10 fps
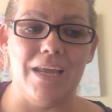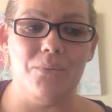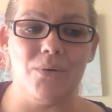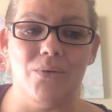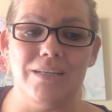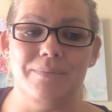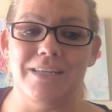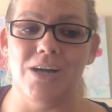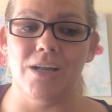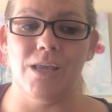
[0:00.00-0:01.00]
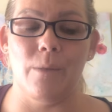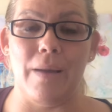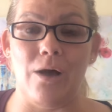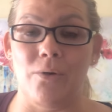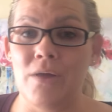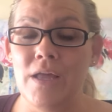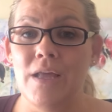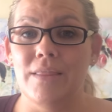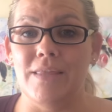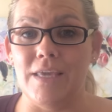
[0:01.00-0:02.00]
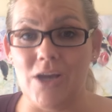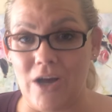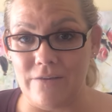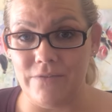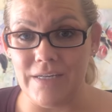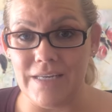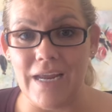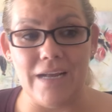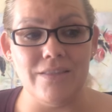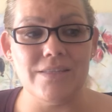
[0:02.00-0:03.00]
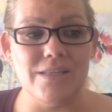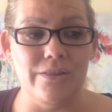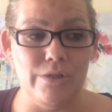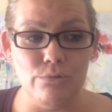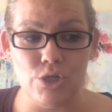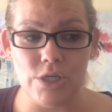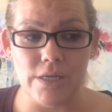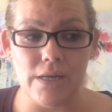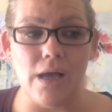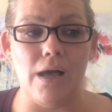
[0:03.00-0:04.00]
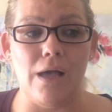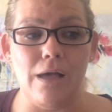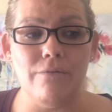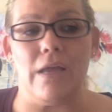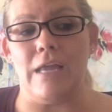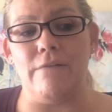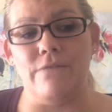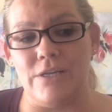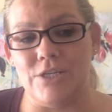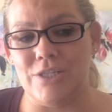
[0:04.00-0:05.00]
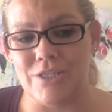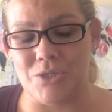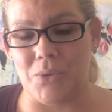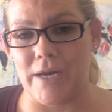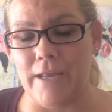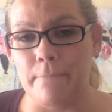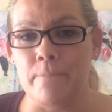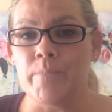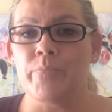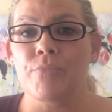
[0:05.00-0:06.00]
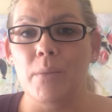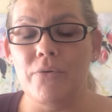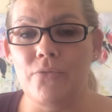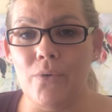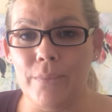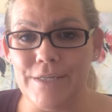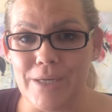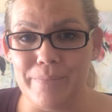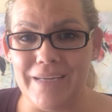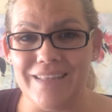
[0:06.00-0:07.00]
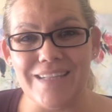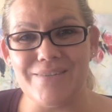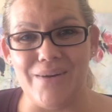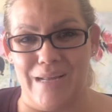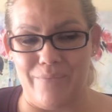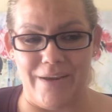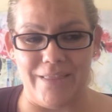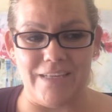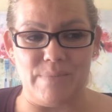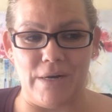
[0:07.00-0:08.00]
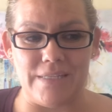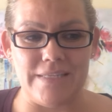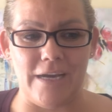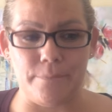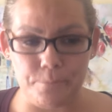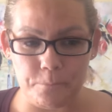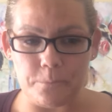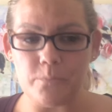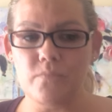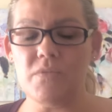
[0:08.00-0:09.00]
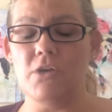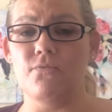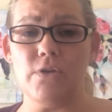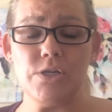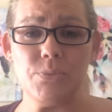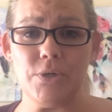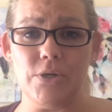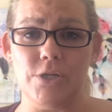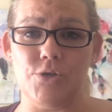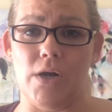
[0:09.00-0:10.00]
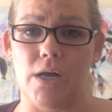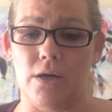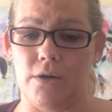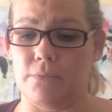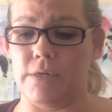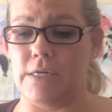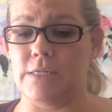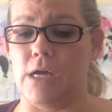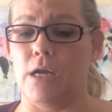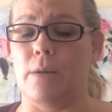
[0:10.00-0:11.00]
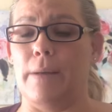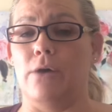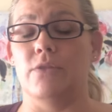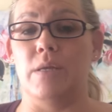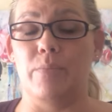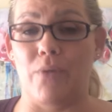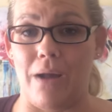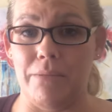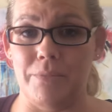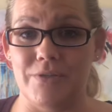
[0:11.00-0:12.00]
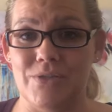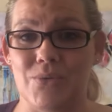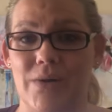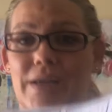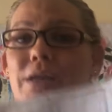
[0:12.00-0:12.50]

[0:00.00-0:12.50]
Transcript: we're going to be talking about the conflict and the solution of a fiction story. Before we jump in, let's go ahead and break these parts down. First, we're going to talk about the problem of the story,